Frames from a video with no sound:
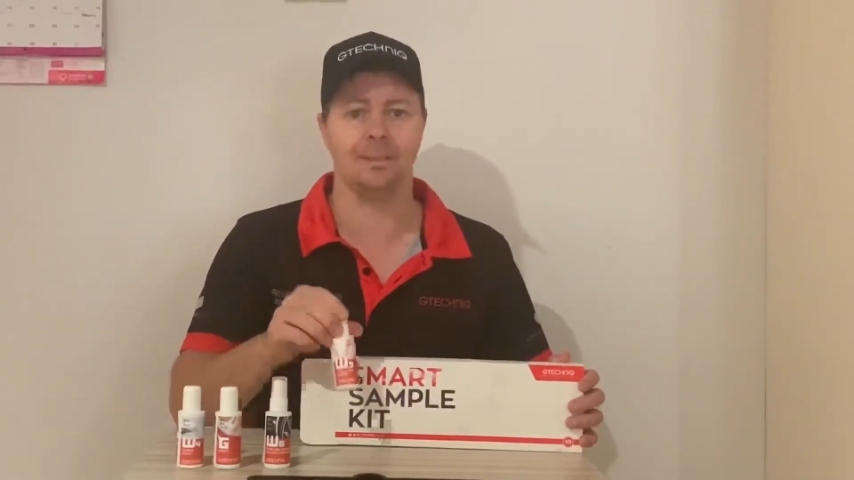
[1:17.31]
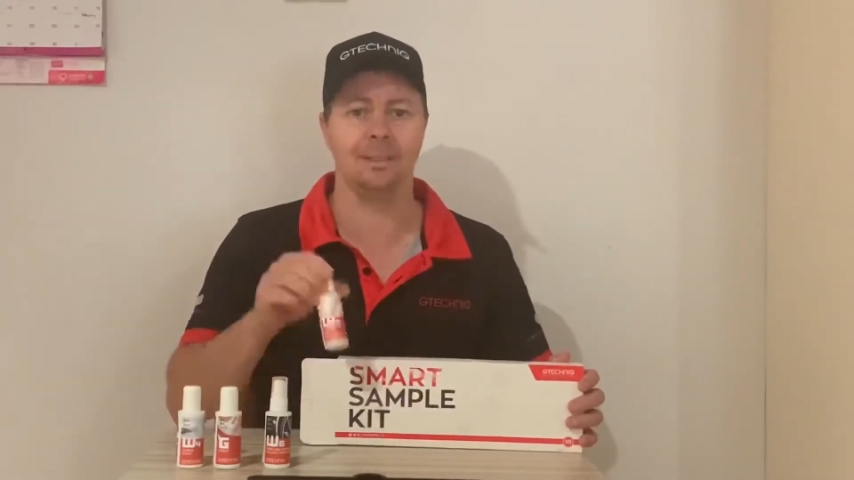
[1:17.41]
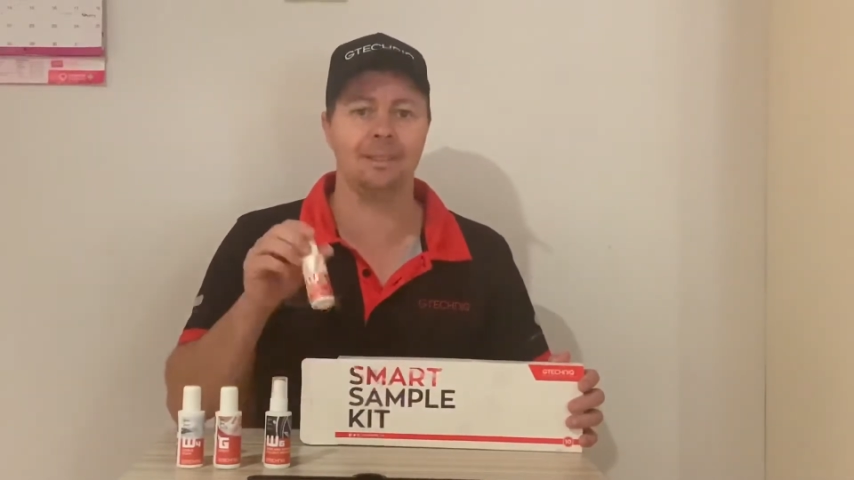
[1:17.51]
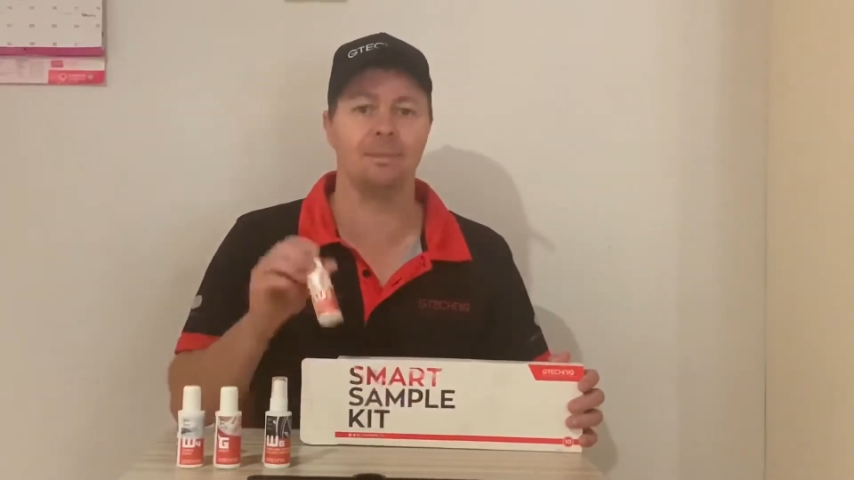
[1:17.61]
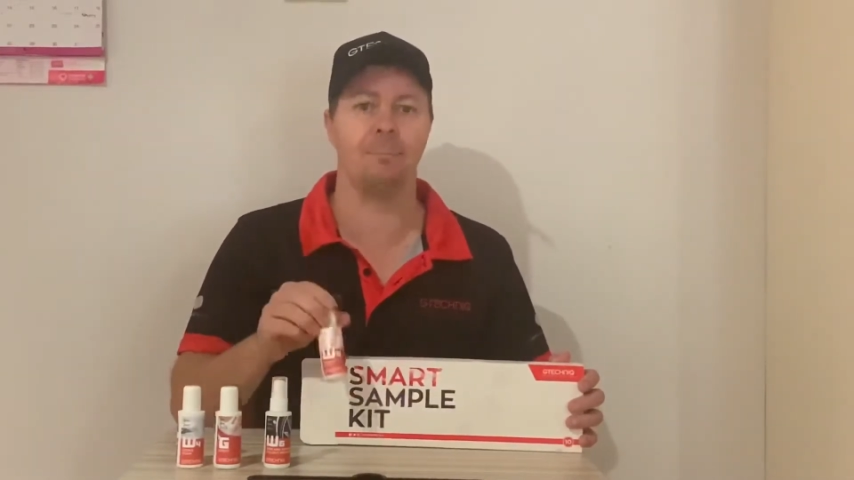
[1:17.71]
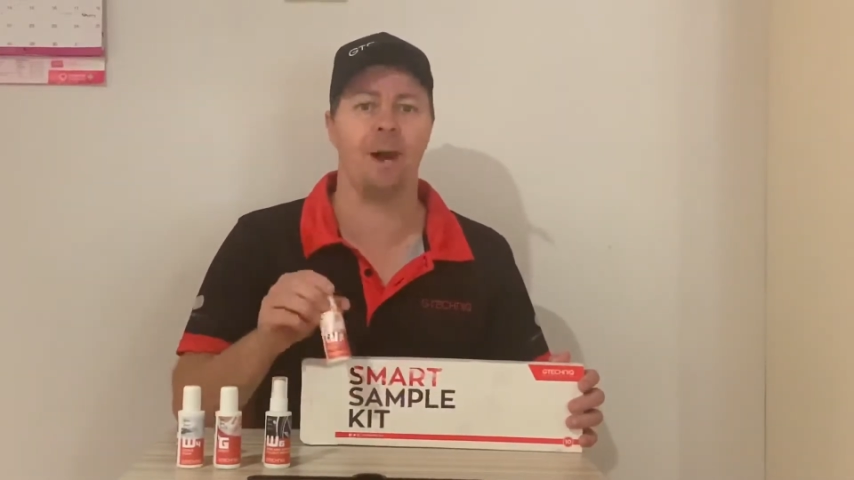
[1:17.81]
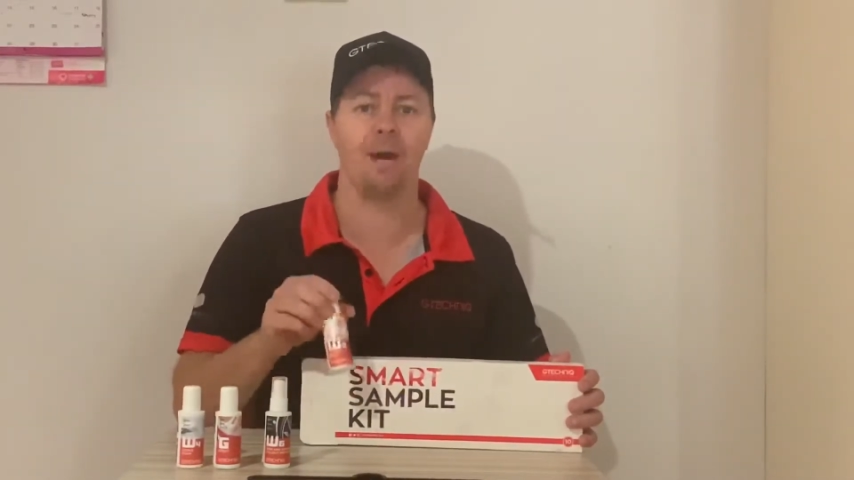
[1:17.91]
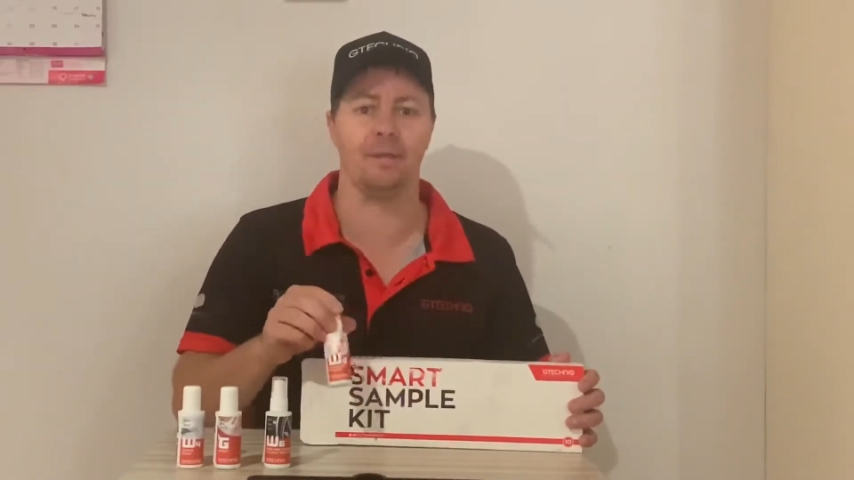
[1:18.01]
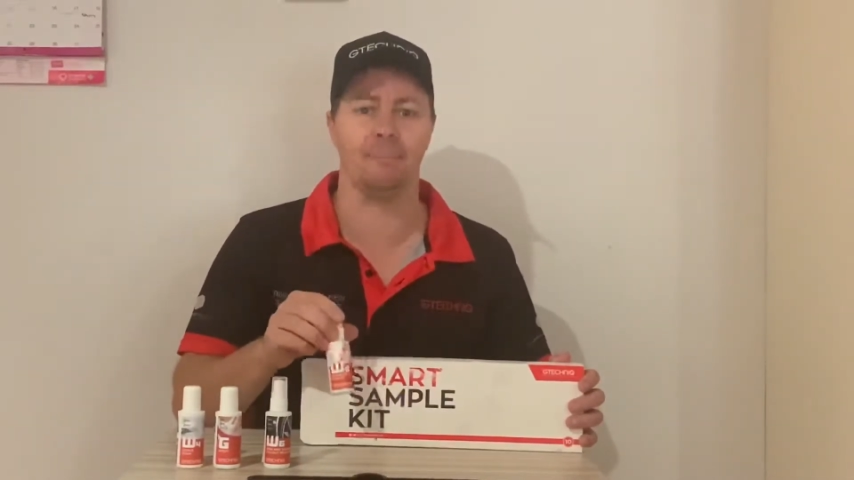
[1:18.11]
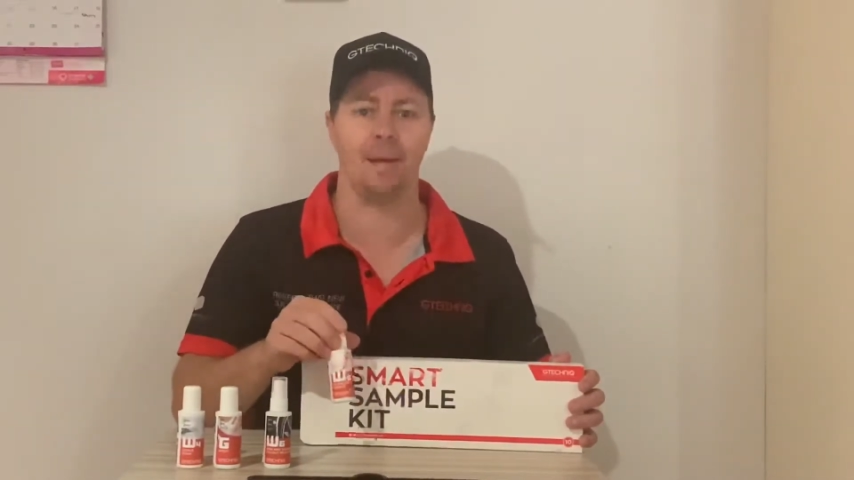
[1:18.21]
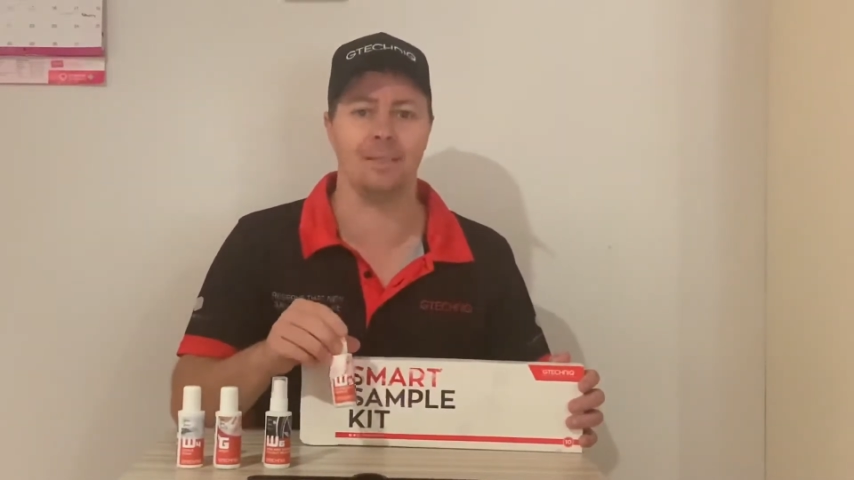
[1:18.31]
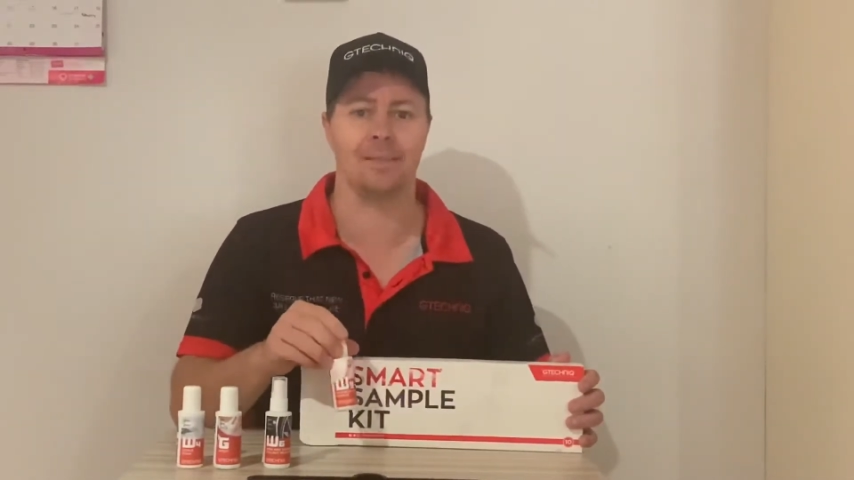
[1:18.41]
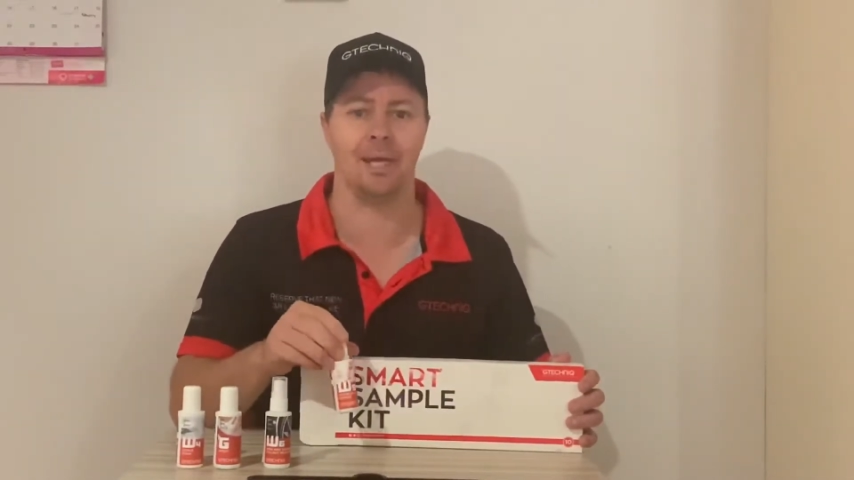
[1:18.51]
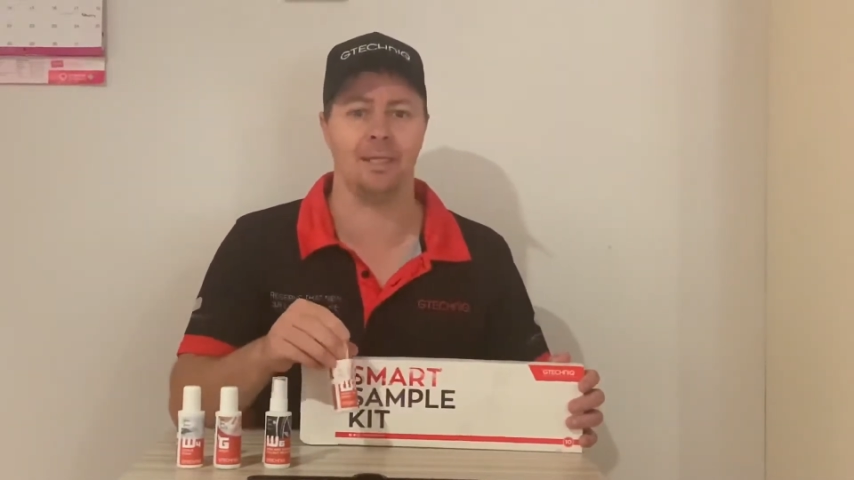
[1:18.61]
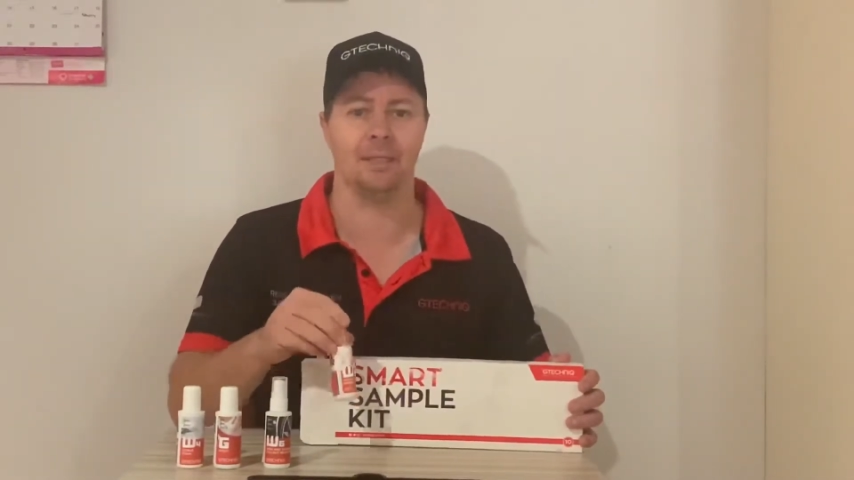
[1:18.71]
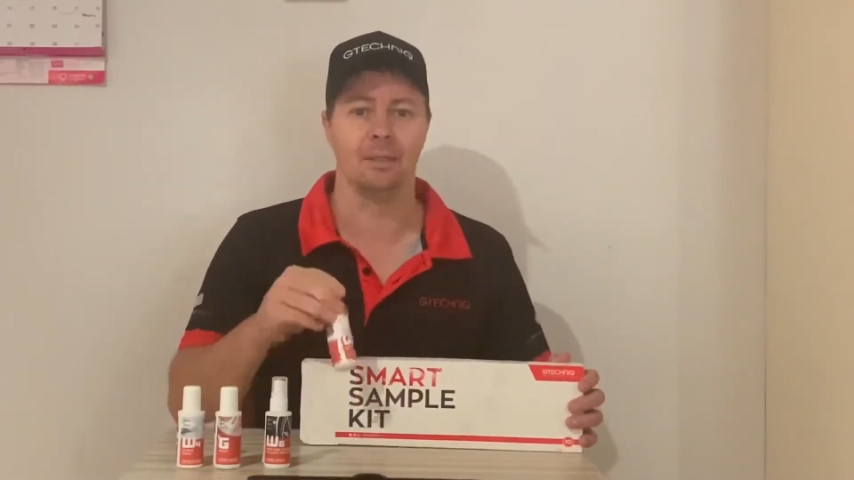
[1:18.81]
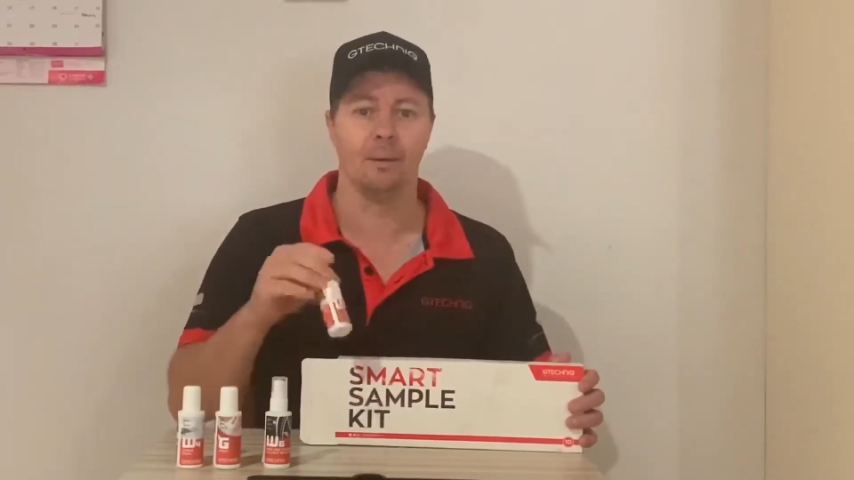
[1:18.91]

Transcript: This is a part of the maintaining.